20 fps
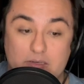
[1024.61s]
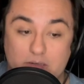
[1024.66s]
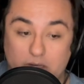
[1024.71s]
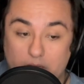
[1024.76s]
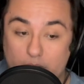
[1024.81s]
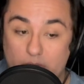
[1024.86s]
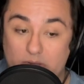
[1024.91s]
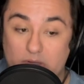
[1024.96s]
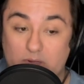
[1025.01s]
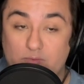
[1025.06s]

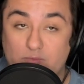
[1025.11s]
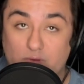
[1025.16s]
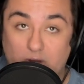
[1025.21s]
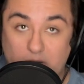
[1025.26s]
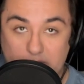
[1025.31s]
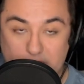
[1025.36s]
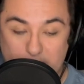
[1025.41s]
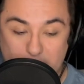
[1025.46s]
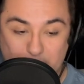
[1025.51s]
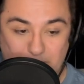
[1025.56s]
lowered their
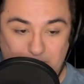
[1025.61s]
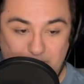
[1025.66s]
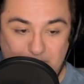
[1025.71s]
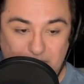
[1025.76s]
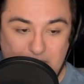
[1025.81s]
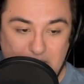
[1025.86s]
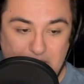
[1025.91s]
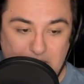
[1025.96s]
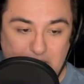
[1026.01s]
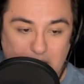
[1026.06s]
volume.
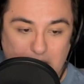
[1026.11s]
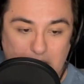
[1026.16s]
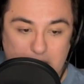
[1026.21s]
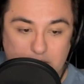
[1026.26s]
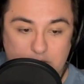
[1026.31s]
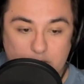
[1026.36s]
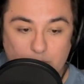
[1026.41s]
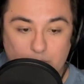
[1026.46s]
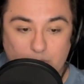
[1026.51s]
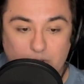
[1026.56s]
I
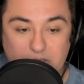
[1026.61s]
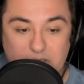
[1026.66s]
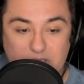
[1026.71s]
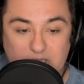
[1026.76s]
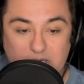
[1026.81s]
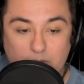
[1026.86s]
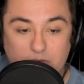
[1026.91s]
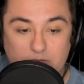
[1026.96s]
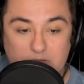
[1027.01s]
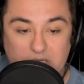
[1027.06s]
also put
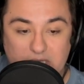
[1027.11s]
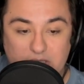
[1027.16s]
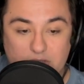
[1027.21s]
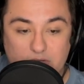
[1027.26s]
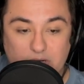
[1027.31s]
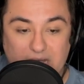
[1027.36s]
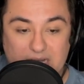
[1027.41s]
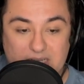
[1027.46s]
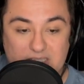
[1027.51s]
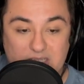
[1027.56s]
some of the
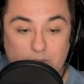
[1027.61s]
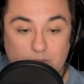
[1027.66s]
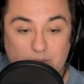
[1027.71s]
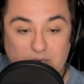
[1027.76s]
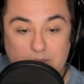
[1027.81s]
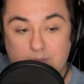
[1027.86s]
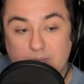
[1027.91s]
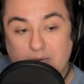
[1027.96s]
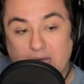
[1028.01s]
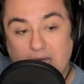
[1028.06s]
tracks a
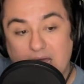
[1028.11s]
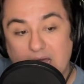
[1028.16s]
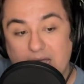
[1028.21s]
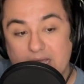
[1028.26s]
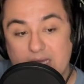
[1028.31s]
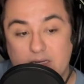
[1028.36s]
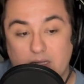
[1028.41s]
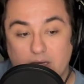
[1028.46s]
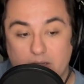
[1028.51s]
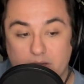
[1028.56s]
bit
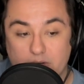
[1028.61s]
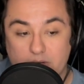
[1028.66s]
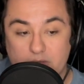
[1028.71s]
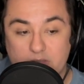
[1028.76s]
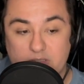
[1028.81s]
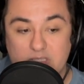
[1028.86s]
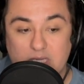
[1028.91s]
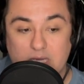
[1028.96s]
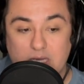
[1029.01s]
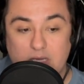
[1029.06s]
behind
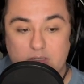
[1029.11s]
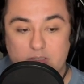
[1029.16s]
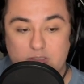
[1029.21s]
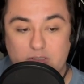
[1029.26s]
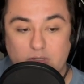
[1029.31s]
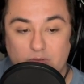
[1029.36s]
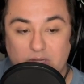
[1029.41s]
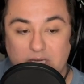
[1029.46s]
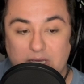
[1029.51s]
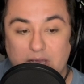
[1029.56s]
others
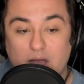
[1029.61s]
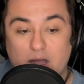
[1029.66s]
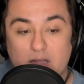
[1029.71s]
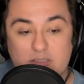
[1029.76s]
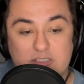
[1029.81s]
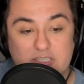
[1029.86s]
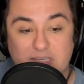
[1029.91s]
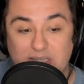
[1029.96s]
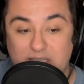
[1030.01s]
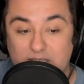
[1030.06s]
so the
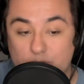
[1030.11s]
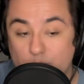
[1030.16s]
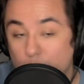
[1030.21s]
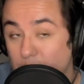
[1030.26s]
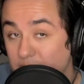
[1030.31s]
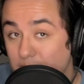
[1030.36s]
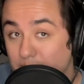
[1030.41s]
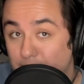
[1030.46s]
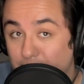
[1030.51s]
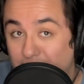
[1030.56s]
consonants
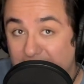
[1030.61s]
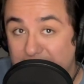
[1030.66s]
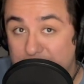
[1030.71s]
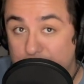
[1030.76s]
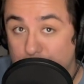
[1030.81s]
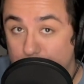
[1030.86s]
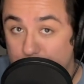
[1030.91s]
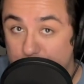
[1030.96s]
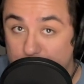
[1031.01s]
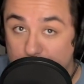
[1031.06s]
wouldn't match
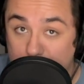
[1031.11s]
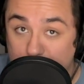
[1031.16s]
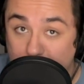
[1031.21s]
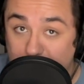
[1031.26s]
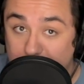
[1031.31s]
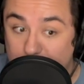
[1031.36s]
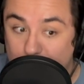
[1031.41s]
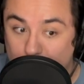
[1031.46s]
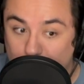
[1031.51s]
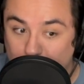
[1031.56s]
up
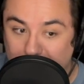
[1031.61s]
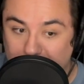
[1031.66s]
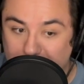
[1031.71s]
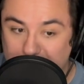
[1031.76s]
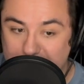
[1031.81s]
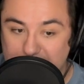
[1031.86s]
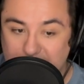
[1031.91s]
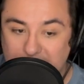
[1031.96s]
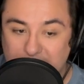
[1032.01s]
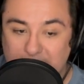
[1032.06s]
just
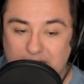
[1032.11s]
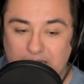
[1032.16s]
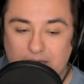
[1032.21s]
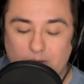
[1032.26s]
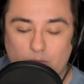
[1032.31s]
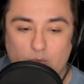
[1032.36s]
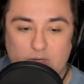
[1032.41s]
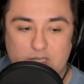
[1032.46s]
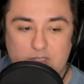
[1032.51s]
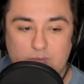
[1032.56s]
right,
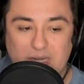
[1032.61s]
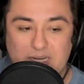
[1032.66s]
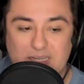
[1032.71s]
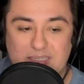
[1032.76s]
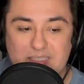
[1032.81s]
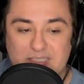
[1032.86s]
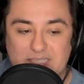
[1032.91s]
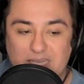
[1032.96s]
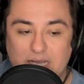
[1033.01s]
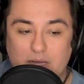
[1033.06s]
which made it
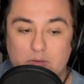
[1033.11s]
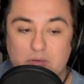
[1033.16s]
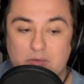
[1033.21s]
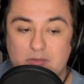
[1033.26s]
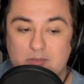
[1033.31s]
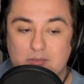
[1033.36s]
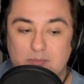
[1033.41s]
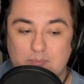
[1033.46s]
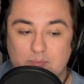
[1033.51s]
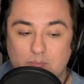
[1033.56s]

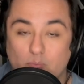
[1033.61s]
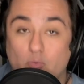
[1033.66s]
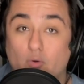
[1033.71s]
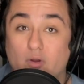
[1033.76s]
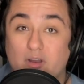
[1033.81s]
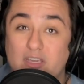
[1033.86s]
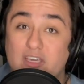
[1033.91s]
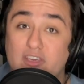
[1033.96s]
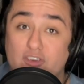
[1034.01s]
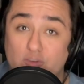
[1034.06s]
sound
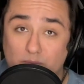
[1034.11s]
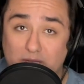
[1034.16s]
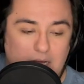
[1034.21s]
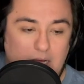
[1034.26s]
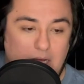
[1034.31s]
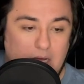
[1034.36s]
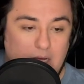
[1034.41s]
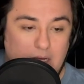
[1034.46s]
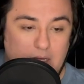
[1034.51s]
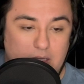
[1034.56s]
more human.
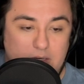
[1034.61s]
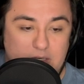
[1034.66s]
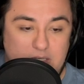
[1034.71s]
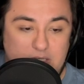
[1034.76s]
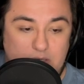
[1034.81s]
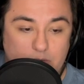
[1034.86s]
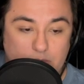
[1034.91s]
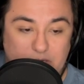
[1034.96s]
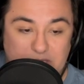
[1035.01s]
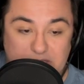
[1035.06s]

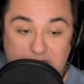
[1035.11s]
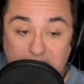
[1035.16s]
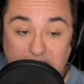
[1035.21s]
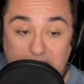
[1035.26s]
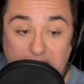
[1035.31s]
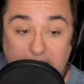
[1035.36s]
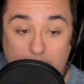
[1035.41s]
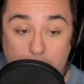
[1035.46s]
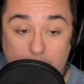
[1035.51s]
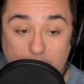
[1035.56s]
Until
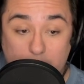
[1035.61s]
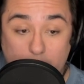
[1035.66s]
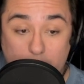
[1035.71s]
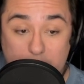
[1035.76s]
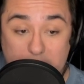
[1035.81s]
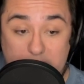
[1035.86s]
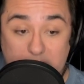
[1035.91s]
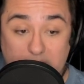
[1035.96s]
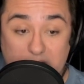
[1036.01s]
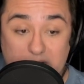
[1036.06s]
recently, I
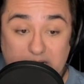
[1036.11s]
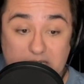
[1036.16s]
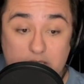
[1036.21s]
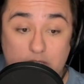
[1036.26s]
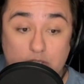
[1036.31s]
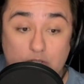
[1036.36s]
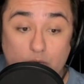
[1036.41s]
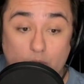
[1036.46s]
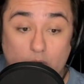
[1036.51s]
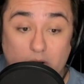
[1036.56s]
recorded on a
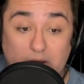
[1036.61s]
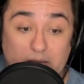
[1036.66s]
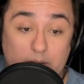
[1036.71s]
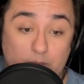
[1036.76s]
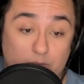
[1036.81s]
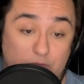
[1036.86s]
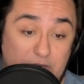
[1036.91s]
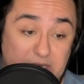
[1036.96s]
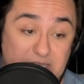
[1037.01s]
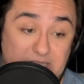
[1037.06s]
Shure
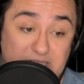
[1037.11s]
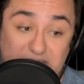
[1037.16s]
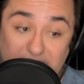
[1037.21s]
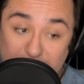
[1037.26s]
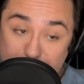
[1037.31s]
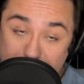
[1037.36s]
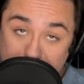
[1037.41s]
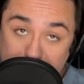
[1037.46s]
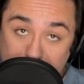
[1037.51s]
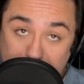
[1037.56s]

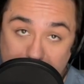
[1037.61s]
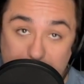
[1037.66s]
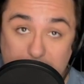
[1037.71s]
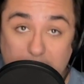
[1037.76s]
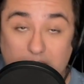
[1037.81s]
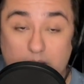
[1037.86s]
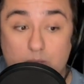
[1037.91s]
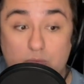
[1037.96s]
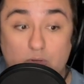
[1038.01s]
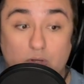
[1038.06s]
MV7, and
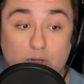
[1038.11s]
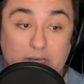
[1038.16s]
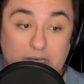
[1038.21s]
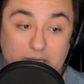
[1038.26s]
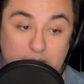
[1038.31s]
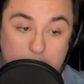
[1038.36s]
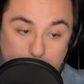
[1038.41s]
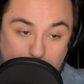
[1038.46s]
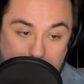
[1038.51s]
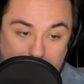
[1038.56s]
I'm
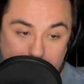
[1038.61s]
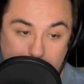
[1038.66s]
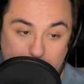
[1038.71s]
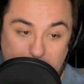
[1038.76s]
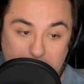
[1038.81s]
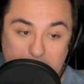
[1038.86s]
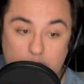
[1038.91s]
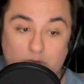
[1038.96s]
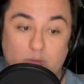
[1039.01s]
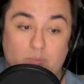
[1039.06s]
looking to
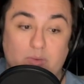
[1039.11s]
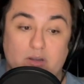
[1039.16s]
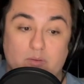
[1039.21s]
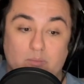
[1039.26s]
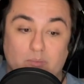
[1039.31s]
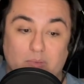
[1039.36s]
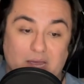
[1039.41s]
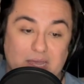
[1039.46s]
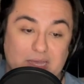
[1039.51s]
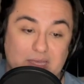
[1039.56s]
upgrade to a better
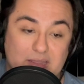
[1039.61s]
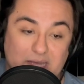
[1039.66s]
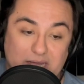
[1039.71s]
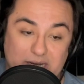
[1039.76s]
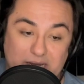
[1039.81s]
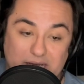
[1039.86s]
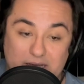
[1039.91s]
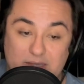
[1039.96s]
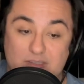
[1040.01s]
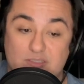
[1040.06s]
mic
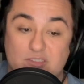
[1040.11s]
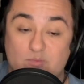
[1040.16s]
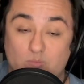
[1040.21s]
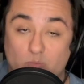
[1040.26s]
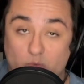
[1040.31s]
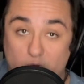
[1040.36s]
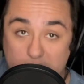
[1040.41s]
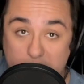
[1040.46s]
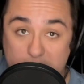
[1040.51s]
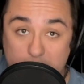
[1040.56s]
that has
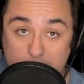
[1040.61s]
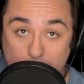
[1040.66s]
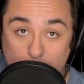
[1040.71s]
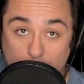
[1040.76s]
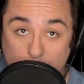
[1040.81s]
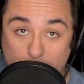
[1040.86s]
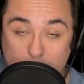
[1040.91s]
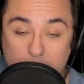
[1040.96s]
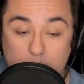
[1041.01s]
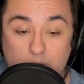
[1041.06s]
more
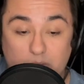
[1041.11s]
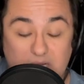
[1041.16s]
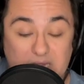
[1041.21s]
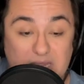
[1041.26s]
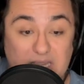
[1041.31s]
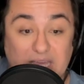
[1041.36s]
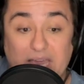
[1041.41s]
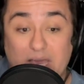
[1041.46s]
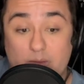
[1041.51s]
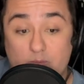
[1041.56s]
control, but
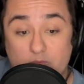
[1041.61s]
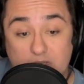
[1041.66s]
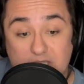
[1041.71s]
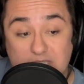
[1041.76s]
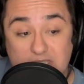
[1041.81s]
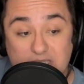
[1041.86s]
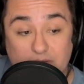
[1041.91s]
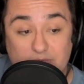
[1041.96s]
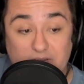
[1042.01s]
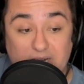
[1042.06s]
the
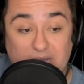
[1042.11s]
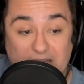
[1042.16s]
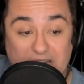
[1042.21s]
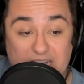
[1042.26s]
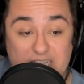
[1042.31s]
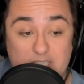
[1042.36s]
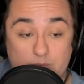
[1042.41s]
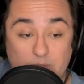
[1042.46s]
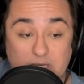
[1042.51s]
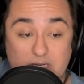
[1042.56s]
MV7
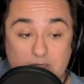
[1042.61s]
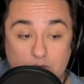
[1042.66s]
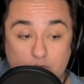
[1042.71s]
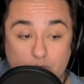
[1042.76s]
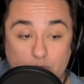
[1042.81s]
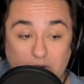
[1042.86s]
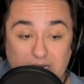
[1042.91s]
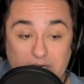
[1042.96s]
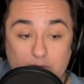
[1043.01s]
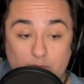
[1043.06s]
has been
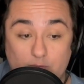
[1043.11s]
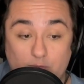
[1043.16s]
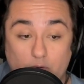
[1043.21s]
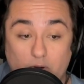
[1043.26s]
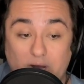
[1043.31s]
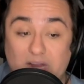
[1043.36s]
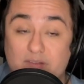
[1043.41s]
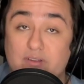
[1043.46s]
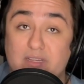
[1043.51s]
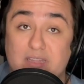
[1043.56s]
great
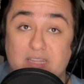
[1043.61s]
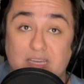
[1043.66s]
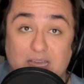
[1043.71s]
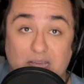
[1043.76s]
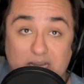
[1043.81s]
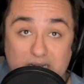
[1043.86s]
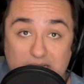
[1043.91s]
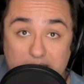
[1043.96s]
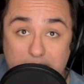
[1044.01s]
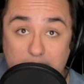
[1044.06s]
for everything
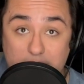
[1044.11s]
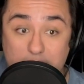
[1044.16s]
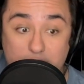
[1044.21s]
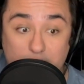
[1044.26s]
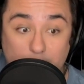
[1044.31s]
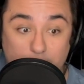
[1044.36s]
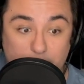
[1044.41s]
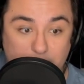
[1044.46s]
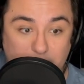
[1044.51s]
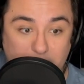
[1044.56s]
I needed
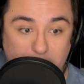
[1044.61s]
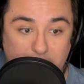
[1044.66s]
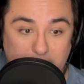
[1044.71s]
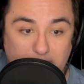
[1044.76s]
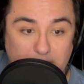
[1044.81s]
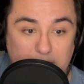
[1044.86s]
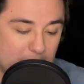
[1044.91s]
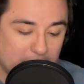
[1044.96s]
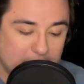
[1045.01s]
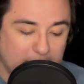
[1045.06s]
so
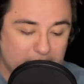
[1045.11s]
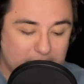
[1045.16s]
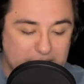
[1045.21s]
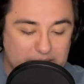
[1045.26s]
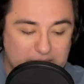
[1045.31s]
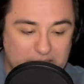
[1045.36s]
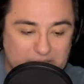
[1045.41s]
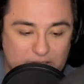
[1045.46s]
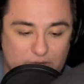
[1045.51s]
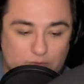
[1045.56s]
far. I
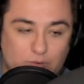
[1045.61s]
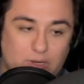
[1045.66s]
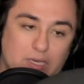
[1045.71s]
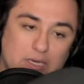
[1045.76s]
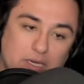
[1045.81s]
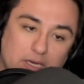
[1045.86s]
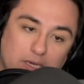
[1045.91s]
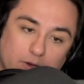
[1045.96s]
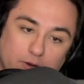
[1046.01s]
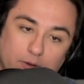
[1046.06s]
added this right
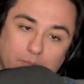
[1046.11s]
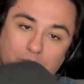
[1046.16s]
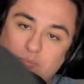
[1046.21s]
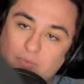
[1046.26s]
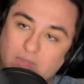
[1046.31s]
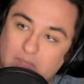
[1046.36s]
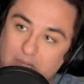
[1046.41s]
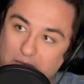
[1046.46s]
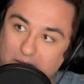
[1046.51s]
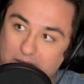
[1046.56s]
here,
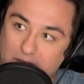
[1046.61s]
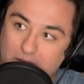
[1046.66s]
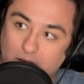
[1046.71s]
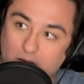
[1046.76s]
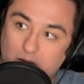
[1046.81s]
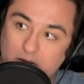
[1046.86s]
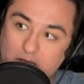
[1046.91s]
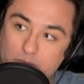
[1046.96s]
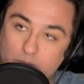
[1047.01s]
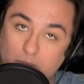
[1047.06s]
the
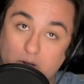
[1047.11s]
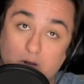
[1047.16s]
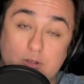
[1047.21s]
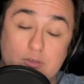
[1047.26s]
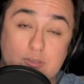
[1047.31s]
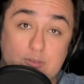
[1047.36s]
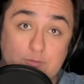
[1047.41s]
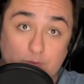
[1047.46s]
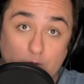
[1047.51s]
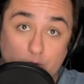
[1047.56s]
iconic
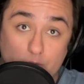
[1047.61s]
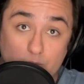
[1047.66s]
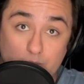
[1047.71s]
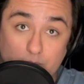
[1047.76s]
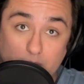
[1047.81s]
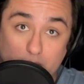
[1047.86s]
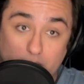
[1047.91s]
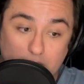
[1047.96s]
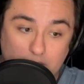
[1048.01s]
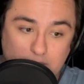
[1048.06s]
Mars foam
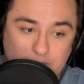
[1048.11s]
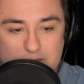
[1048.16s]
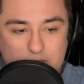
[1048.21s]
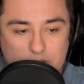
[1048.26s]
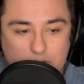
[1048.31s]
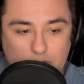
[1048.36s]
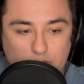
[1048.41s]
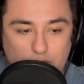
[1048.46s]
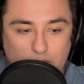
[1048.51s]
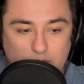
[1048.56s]
ball,
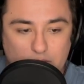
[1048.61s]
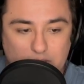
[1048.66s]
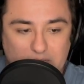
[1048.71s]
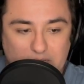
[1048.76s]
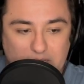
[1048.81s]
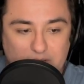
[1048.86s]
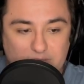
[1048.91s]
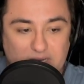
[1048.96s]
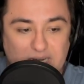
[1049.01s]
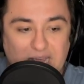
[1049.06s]
to
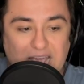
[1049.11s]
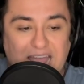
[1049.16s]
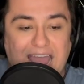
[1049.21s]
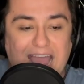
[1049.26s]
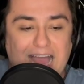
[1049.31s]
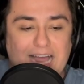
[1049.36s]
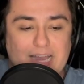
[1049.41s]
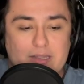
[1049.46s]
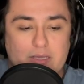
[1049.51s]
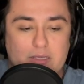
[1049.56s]
give an
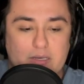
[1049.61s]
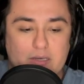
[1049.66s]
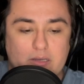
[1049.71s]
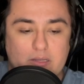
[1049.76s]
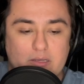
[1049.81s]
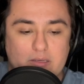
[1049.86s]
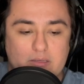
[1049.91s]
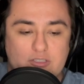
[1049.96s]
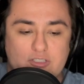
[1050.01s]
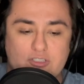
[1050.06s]

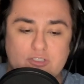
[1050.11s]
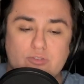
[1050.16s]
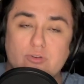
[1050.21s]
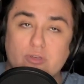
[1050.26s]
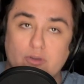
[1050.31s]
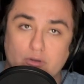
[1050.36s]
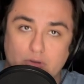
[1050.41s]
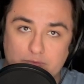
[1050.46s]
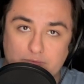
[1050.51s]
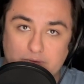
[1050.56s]
added
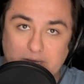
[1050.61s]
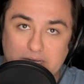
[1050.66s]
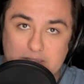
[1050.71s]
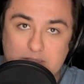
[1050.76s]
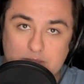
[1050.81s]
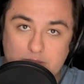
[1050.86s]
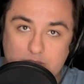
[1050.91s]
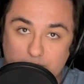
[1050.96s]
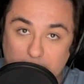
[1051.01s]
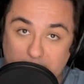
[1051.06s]
studio
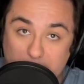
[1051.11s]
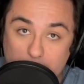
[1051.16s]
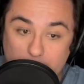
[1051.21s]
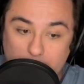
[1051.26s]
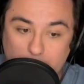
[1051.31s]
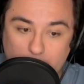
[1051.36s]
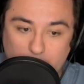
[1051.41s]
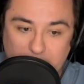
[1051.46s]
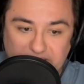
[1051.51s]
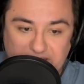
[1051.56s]
effect to my
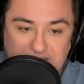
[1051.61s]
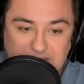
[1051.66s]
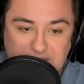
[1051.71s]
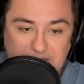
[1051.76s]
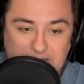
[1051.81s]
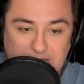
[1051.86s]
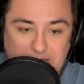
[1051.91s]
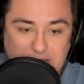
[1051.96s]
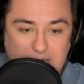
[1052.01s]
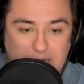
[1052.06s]
recordings.